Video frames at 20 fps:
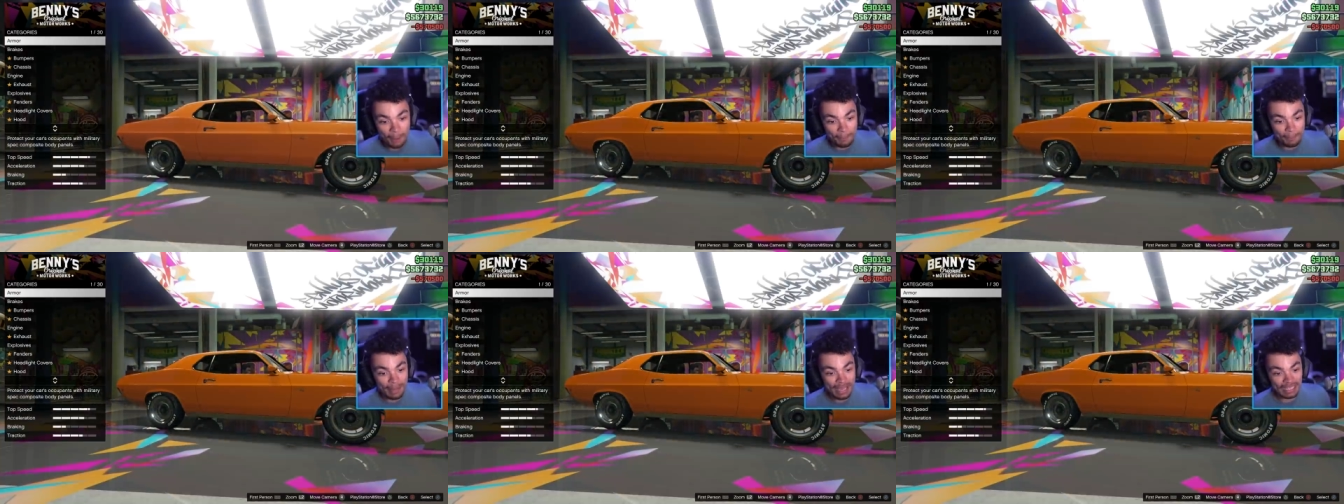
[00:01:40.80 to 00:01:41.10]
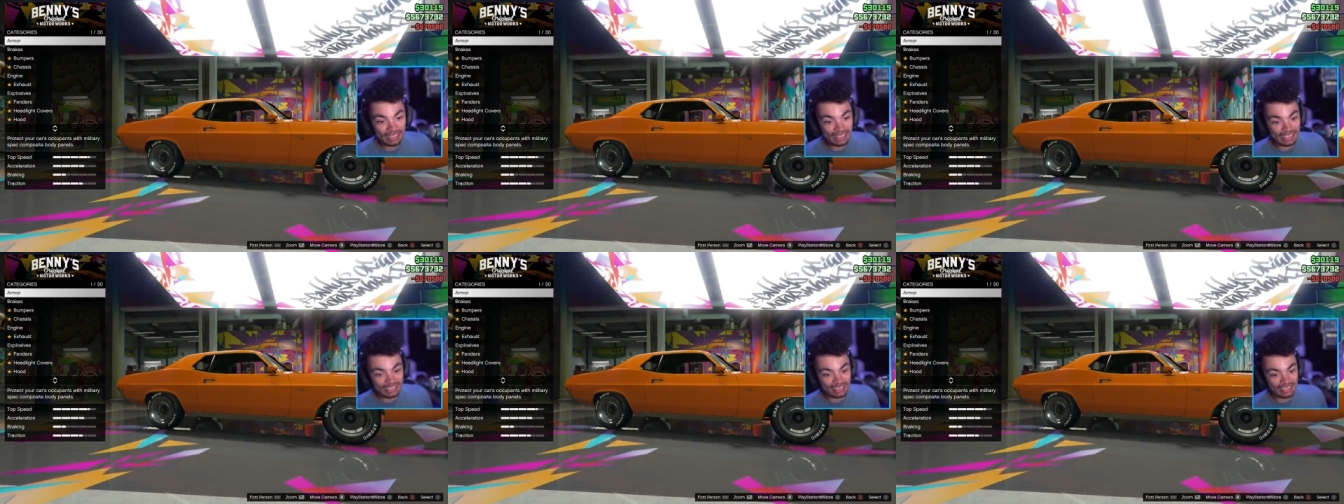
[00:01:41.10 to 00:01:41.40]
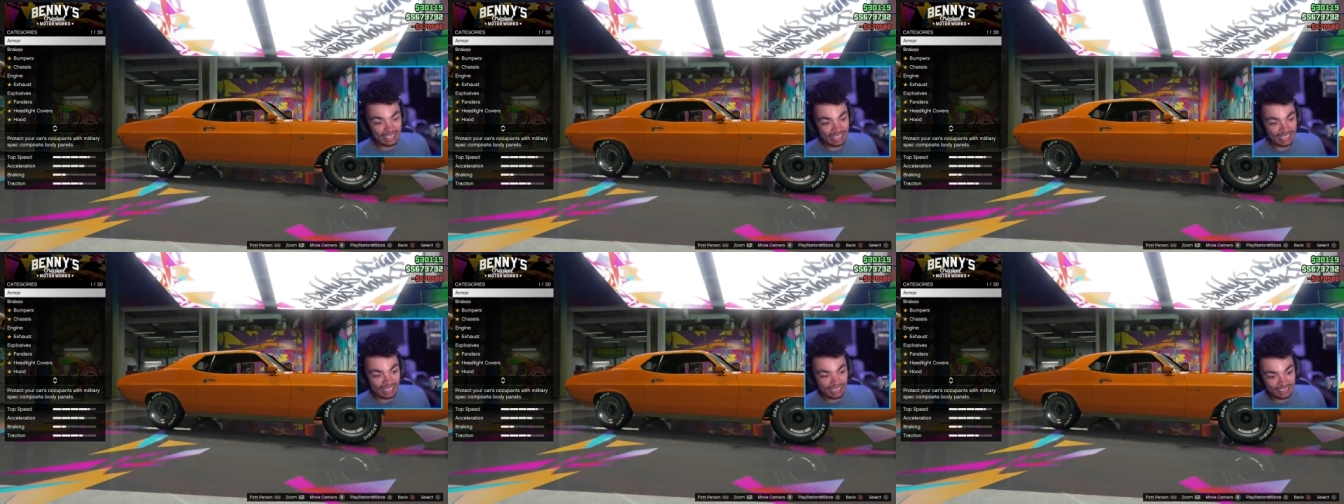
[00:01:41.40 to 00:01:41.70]
make this
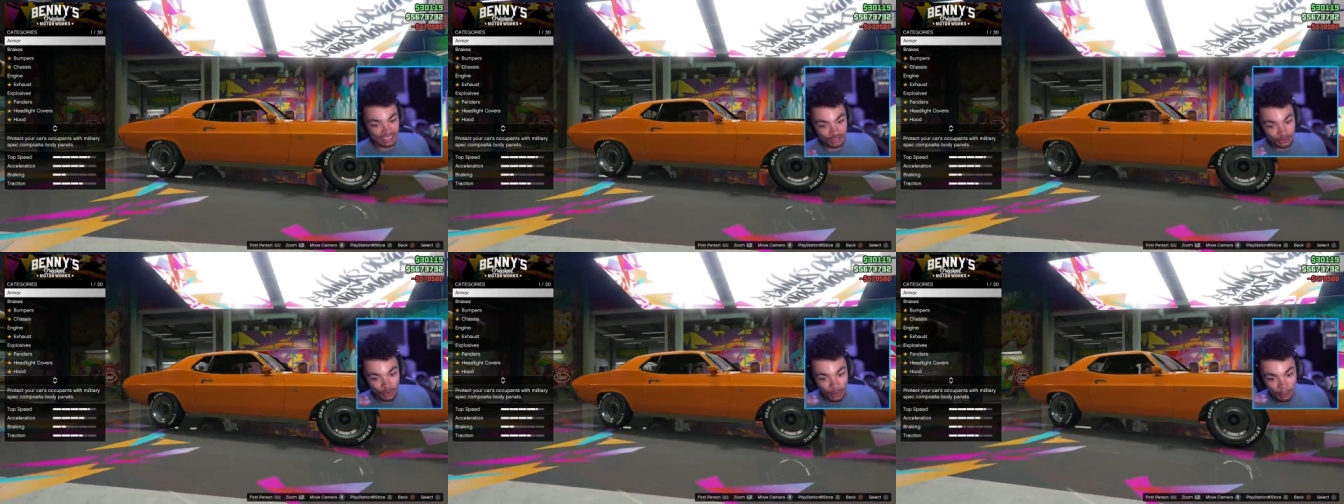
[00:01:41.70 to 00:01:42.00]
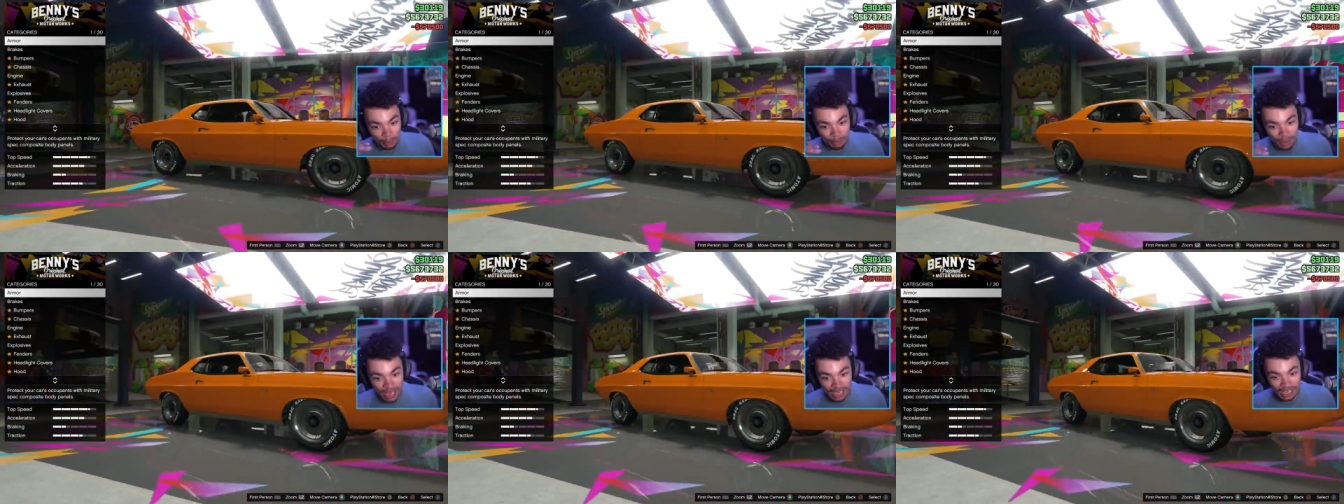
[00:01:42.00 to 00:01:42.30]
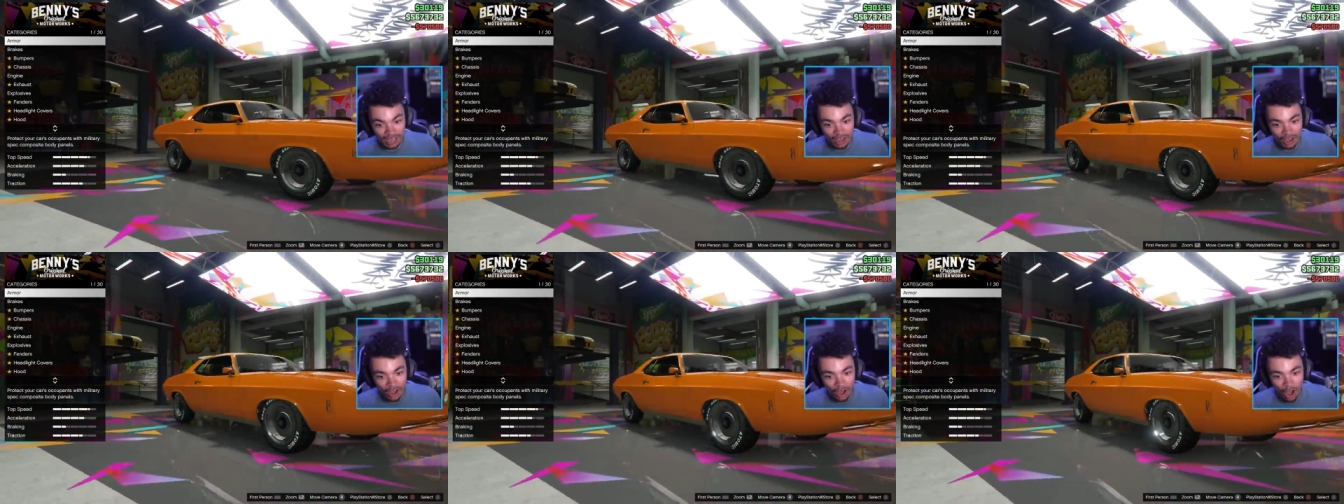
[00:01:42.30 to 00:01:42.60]
thing into a
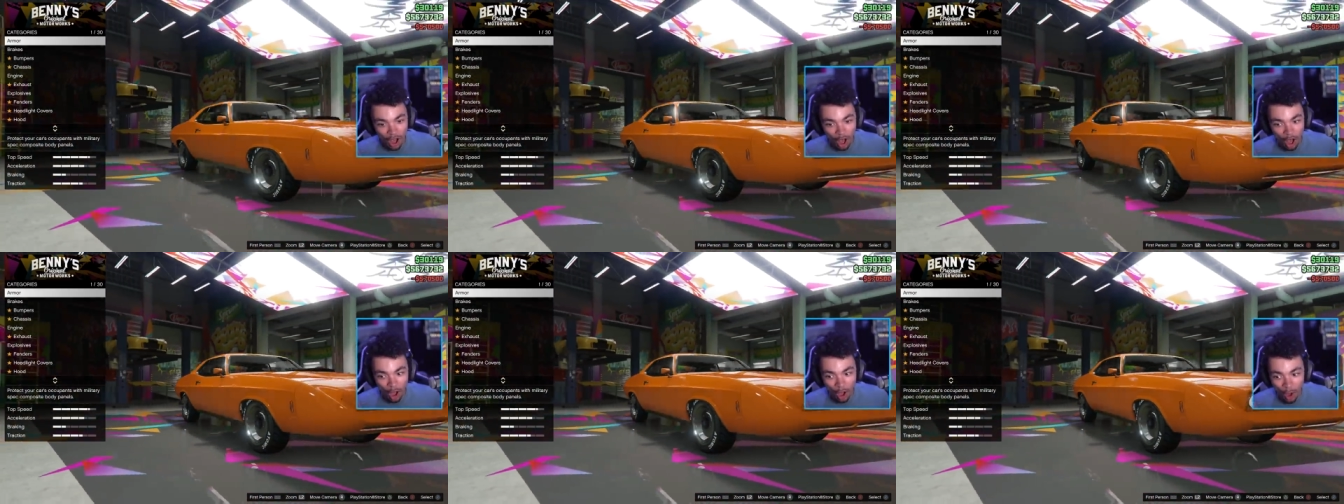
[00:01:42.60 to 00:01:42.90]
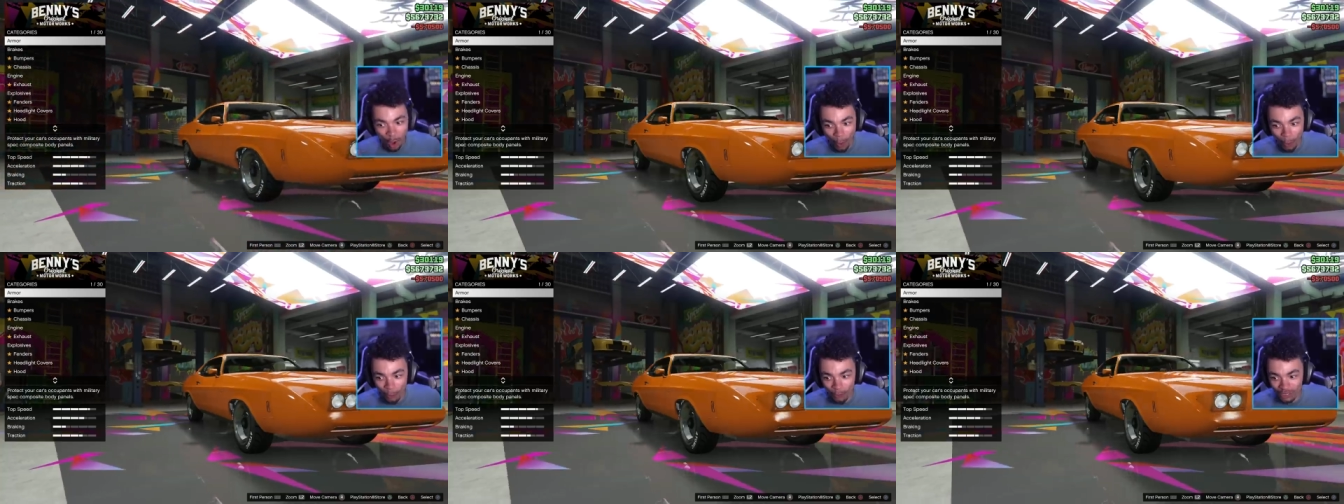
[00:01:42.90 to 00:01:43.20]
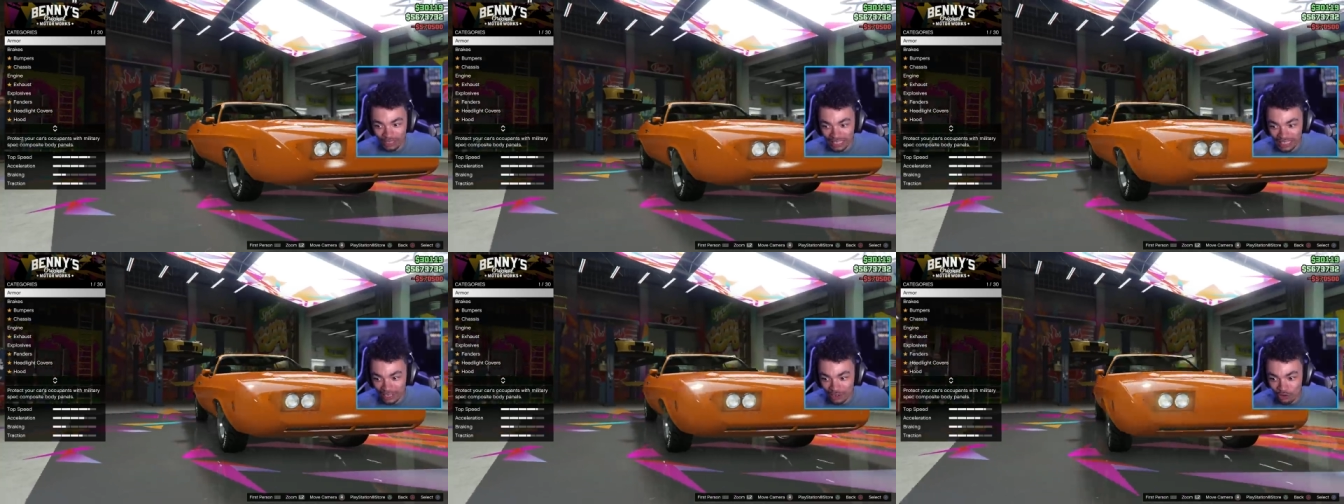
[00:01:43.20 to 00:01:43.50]
Ben.
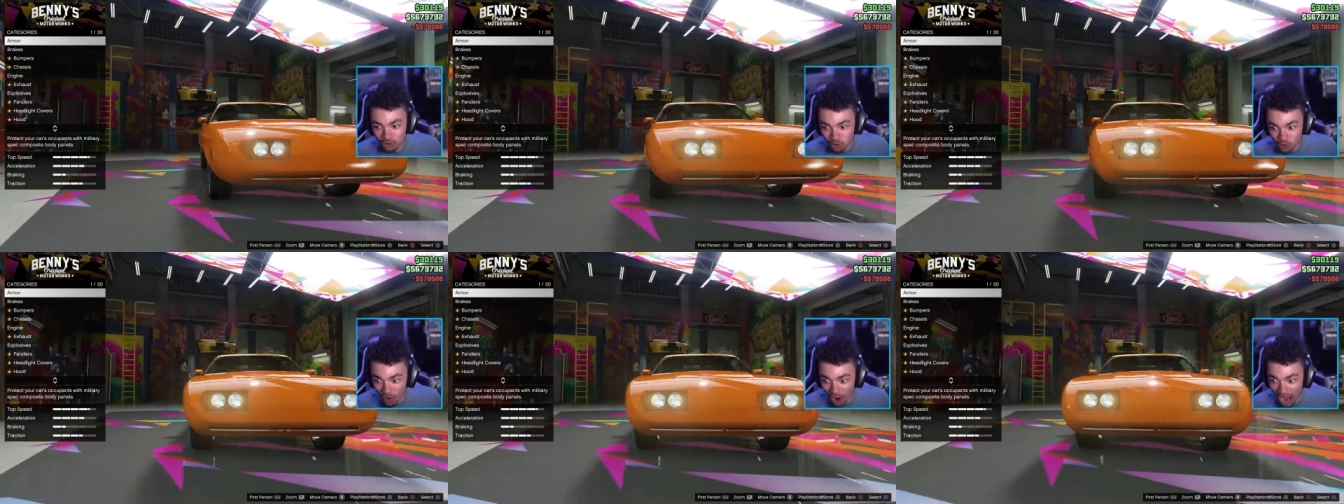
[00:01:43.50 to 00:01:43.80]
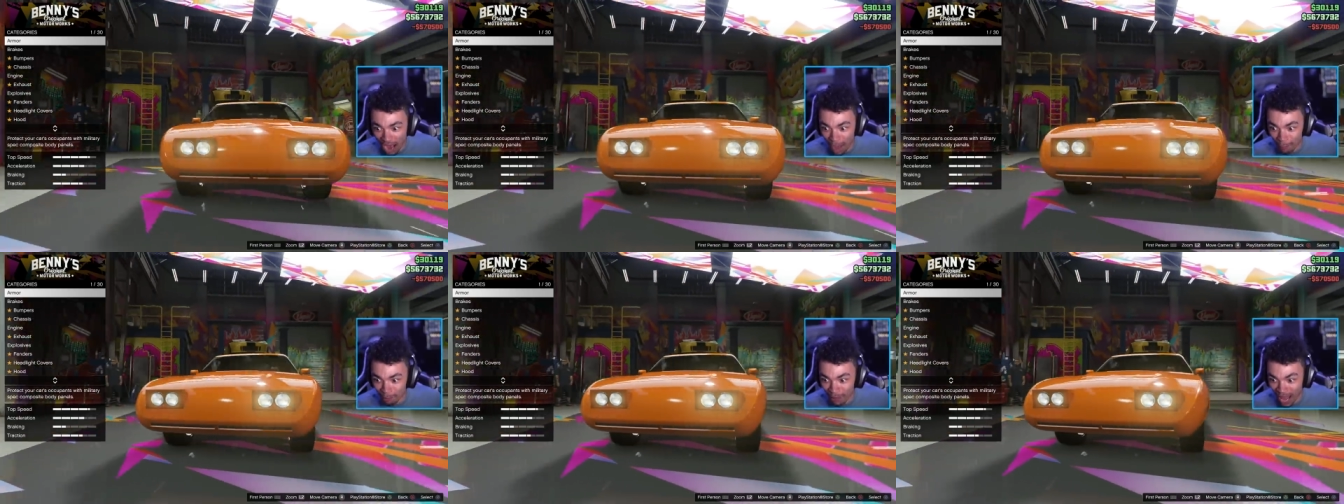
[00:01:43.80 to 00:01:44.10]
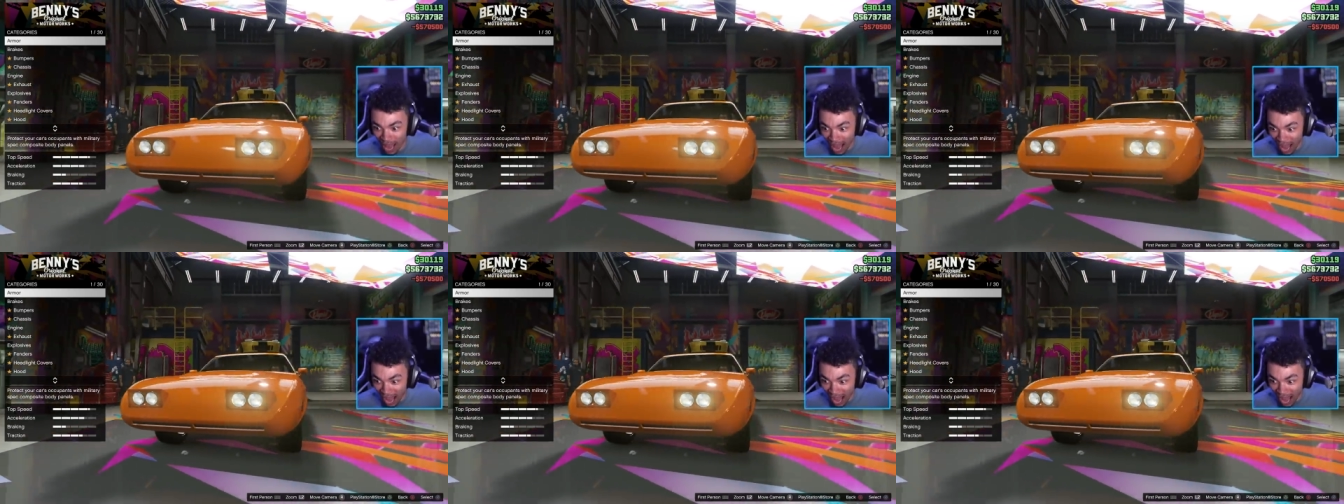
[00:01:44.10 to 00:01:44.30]
Holy crap!